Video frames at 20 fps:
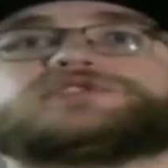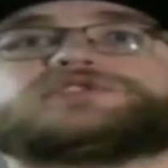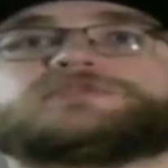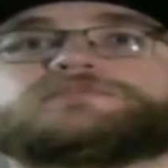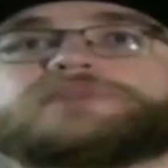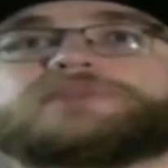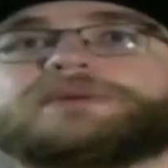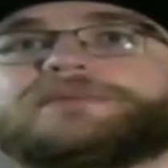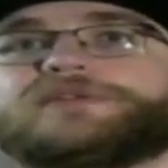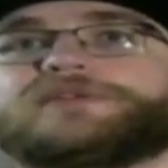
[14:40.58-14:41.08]

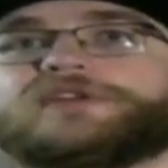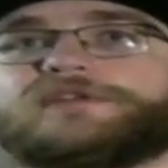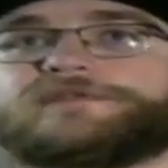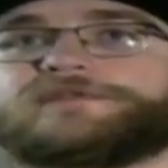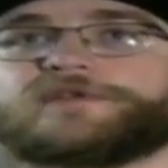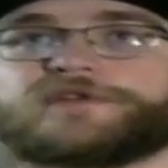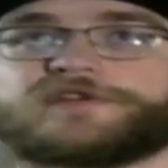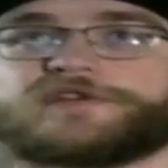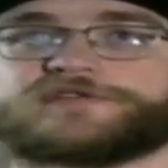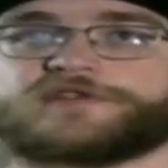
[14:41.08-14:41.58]
which are
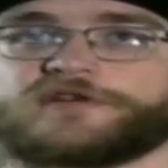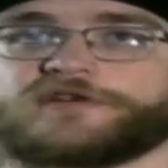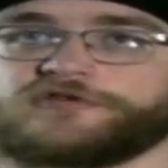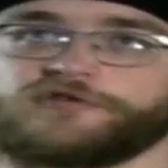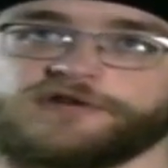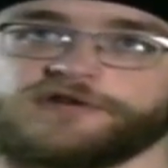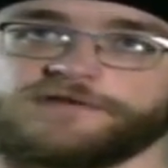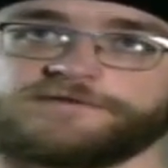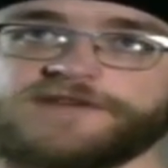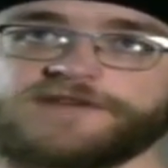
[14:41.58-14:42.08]
primarily focused
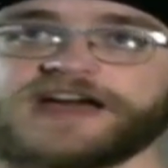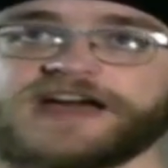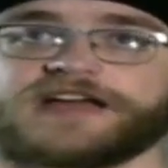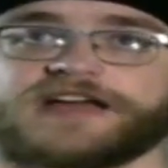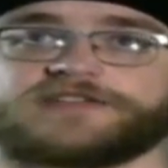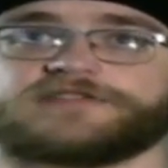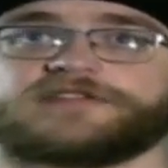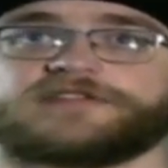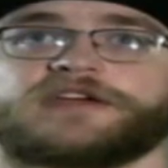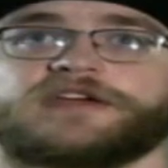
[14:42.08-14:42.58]
on going
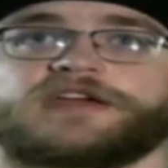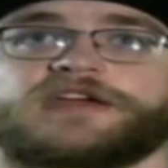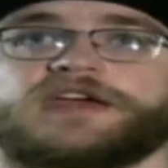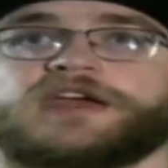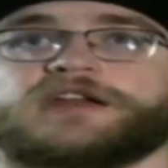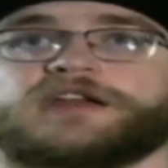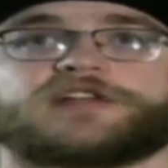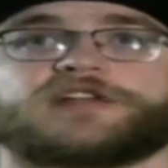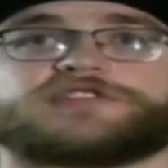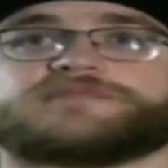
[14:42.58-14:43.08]
fast,
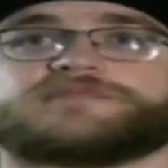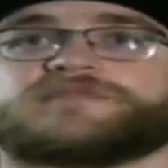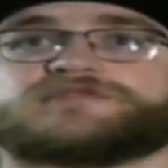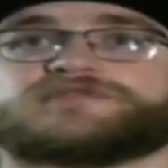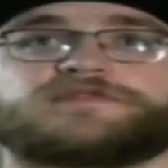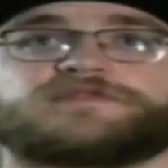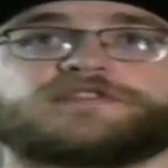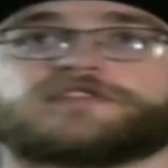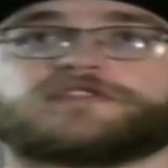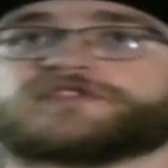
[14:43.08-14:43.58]
not
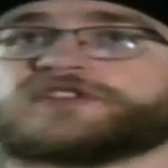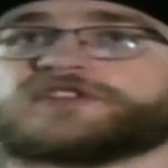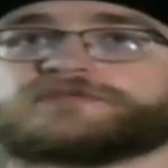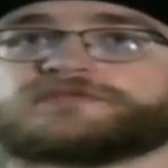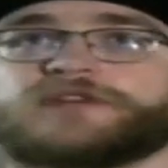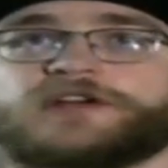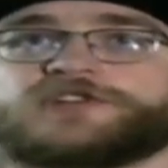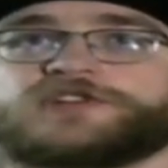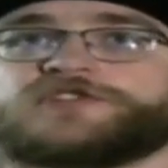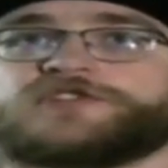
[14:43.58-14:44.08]
so much of your
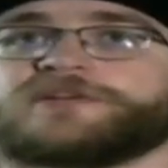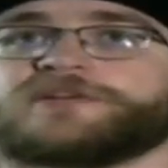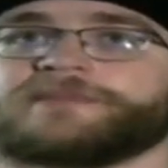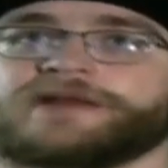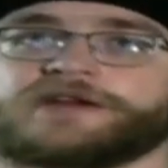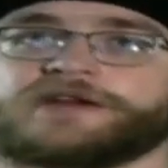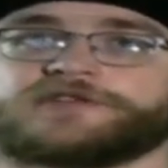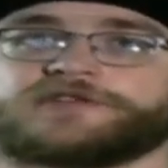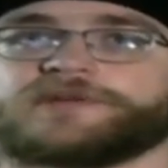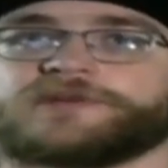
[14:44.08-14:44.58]

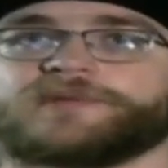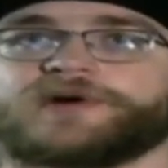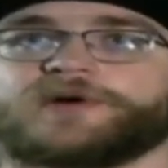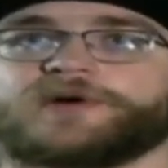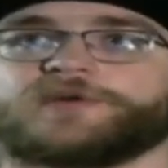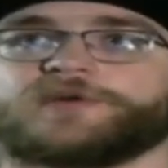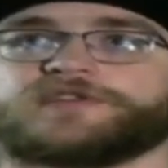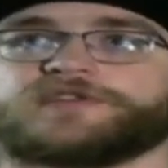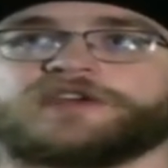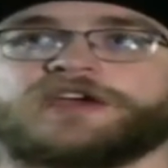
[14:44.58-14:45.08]
acceleration, your mini
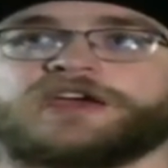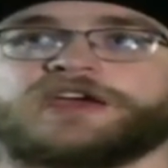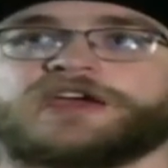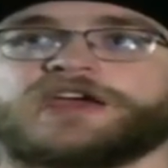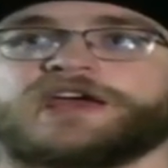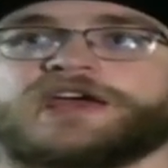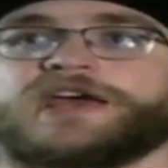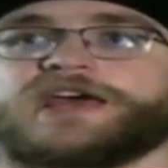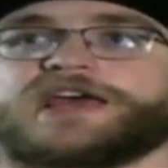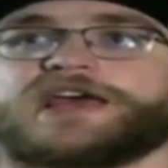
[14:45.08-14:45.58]
turbos,
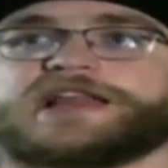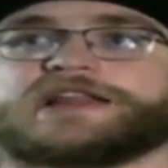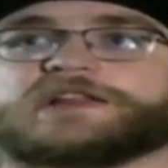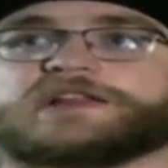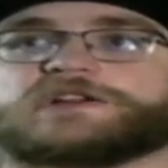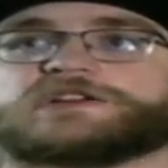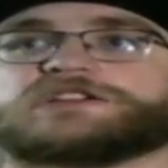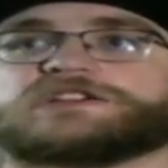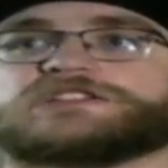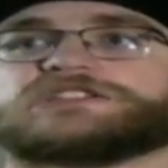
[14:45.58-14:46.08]

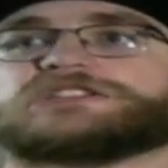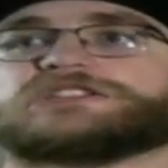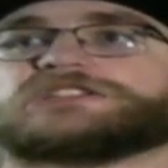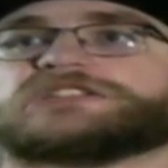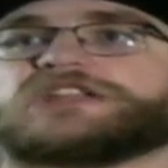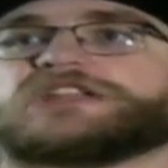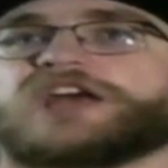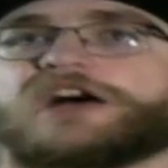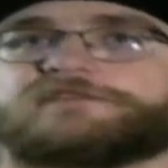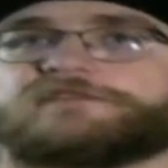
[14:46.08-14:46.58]
and they're
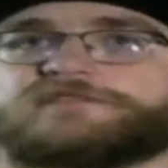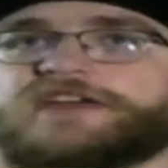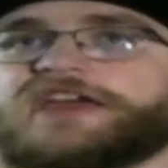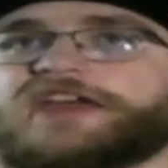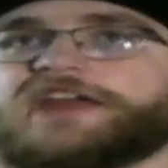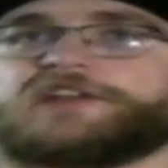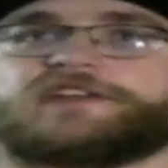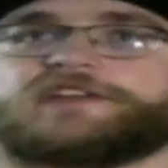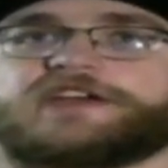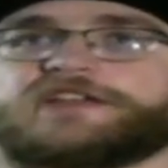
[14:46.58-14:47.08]

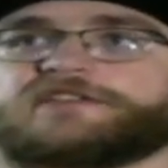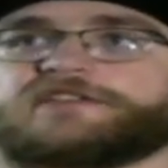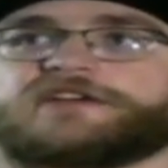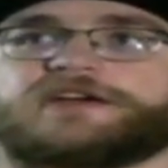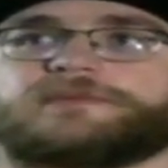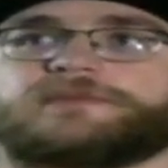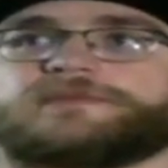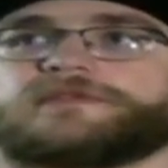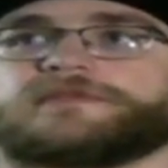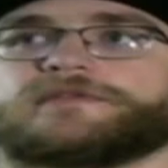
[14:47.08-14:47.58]
tough at handling
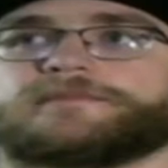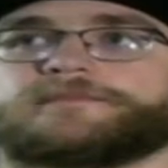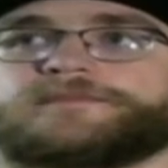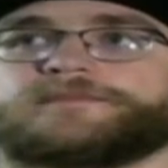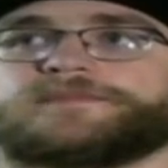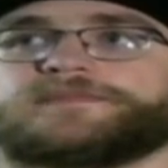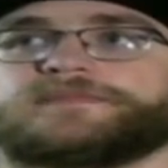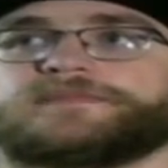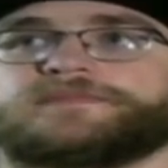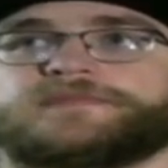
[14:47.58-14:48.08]
at times.
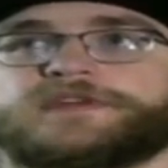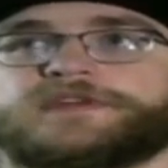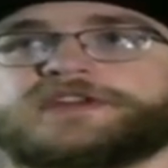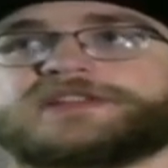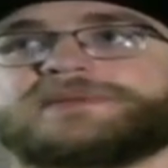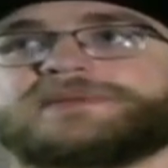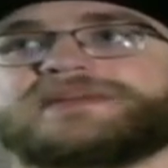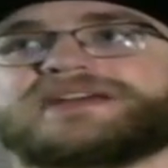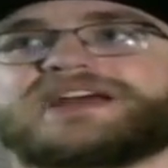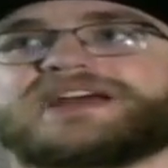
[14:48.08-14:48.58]

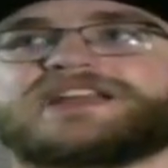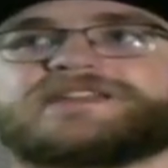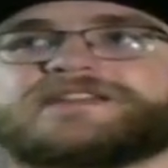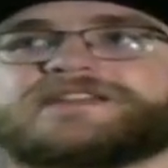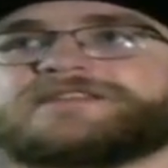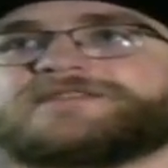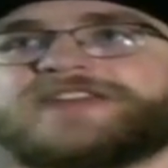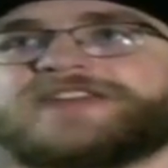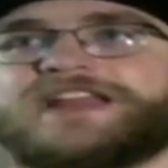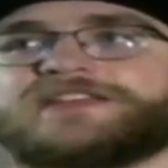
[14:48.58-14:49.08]
They get to be
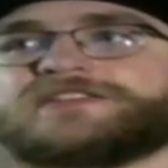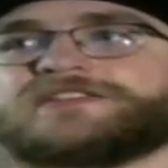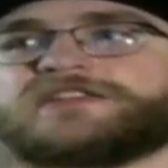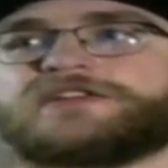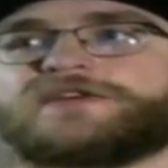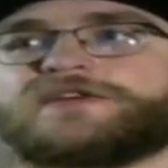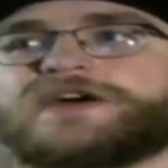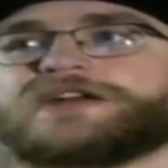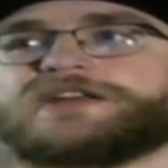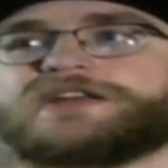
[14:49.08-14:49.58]
kind of
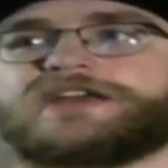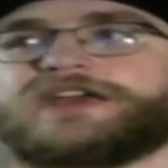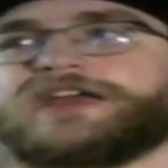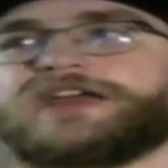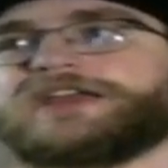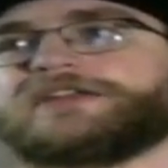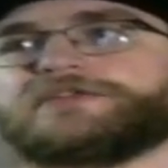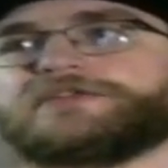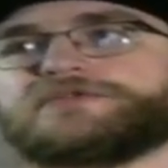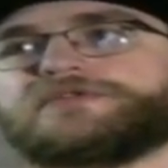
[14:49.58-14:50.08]
advanced to know how
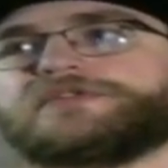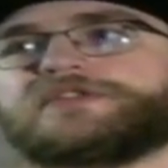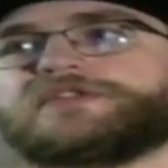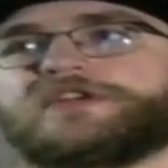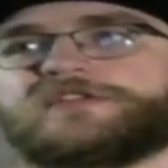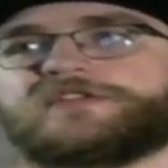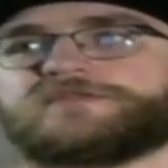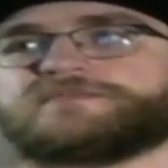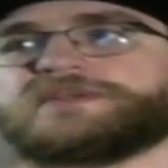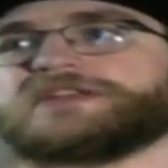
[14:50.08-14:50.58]
to
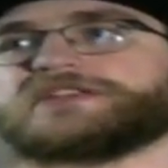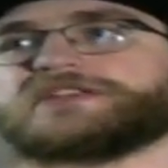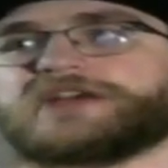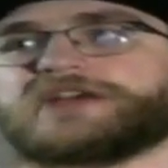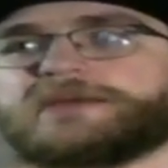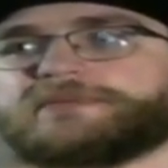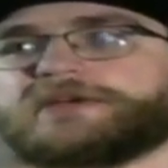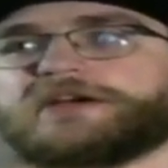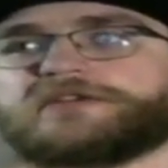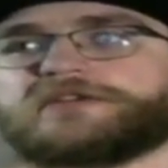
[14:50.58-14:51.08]
handle a
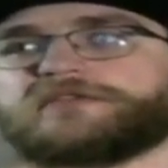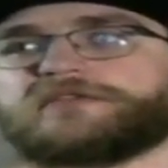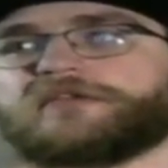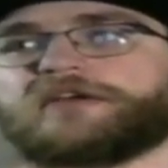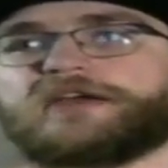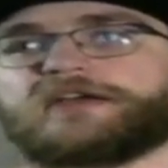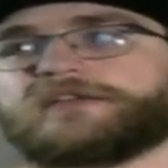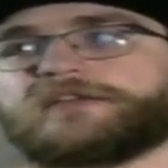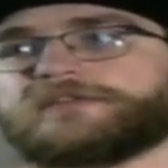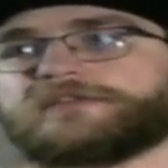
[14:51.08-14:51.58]
speed type
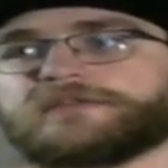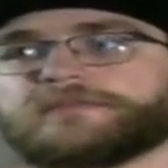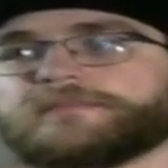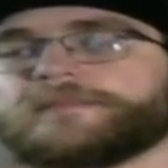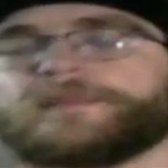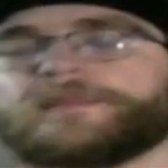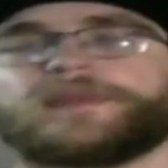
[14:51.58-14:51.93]
character, I guess.